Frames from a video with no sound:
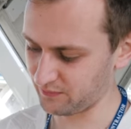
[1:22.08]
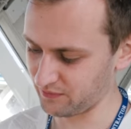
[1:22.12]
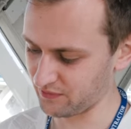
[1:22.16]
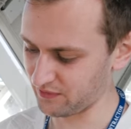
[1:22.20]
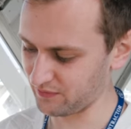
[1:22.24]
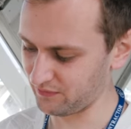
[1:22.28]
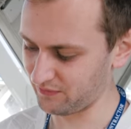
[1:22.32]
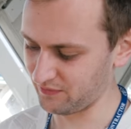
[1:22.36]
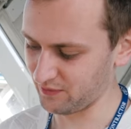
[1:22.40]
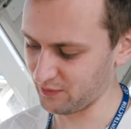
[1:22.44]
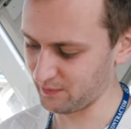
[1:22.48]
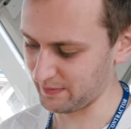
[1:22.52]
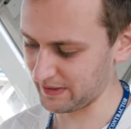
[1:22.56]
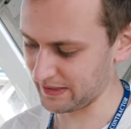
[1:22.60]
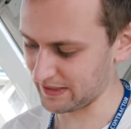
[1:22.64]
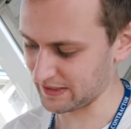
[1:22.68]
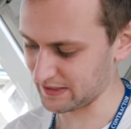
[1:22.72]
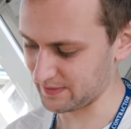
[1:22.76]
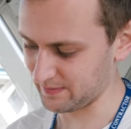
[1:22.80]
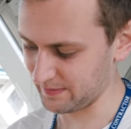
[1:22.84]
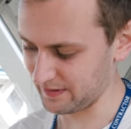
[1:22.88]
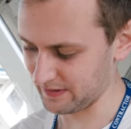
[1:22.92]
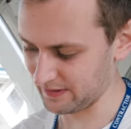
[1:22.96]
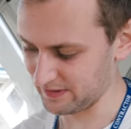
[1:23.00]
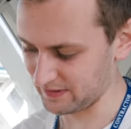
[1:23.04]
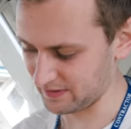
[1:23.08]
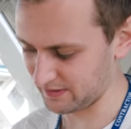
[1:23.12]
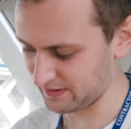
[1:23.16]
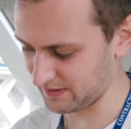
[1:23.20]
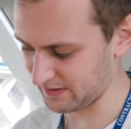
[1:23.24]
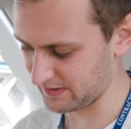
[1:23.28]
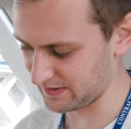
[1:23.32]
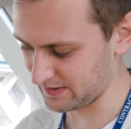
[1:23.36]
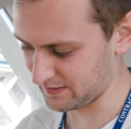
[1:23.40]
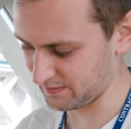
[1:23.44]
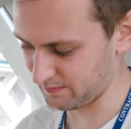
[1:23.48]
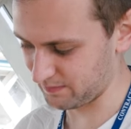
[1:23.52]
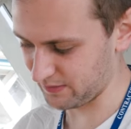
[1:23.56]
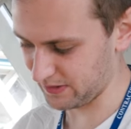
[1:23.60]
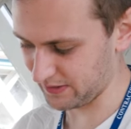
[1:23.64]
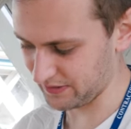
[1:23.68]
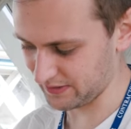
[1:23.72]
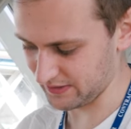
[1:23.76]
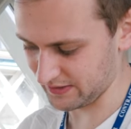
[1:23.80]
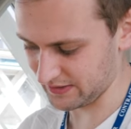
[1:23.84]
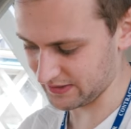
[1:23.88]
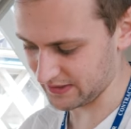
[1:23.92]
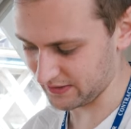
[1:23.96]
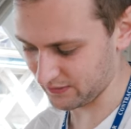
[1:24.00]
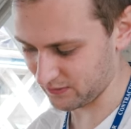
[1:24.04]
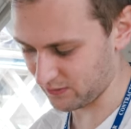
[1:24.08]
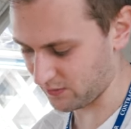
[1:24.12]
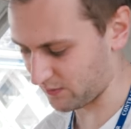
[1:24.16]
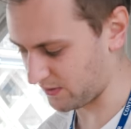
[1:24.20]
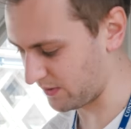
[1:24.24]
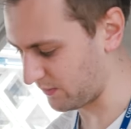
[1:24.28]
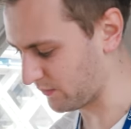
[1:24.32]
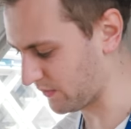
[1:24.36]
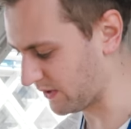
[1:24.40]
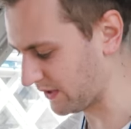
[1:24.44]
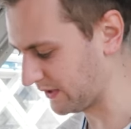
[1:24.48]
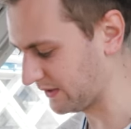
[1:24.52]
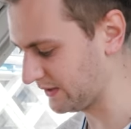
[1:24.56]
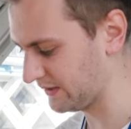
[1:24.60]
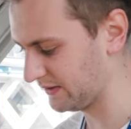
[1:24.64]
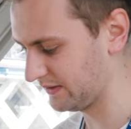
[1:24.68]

for the filming aspect, I'm going to spread this out quite wide.